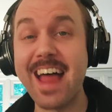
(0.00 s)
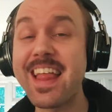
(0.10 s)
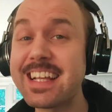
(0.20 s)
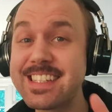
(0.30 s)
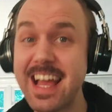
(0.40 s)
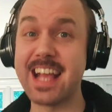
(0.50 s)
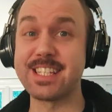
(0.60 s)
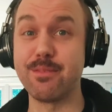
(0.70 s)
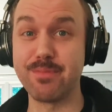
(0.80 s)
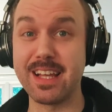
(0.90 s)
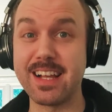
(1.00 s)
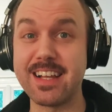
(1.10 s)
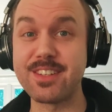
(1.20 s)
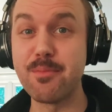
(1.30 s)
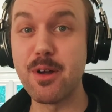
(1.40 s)
and that's saying something,
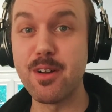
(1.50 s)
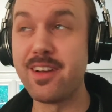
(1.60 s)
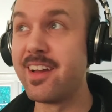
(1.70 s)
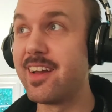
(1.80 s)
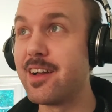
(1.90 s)
because I'm a